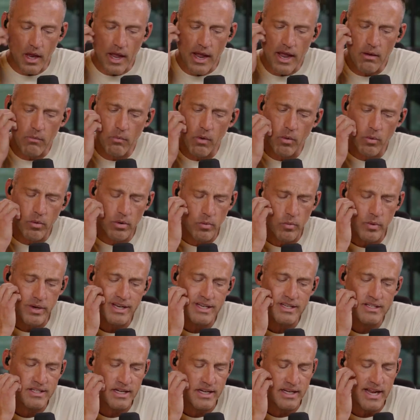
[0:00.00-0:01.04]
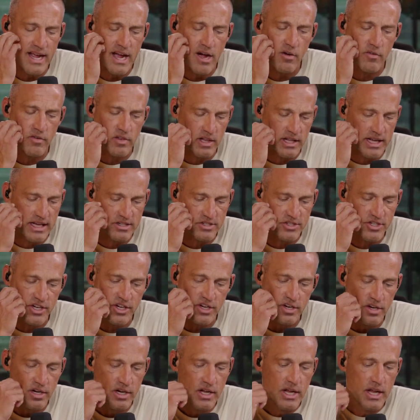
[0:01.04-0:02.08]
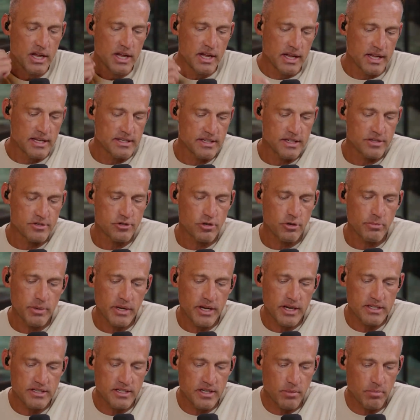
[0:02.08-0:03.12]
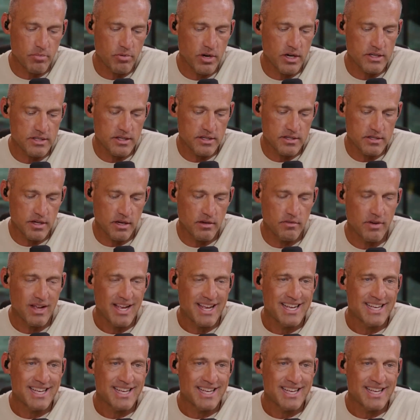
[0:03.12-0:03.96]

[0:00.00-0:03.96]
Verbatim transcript: And what we're witnessing now over the last year is that Germany is in a process of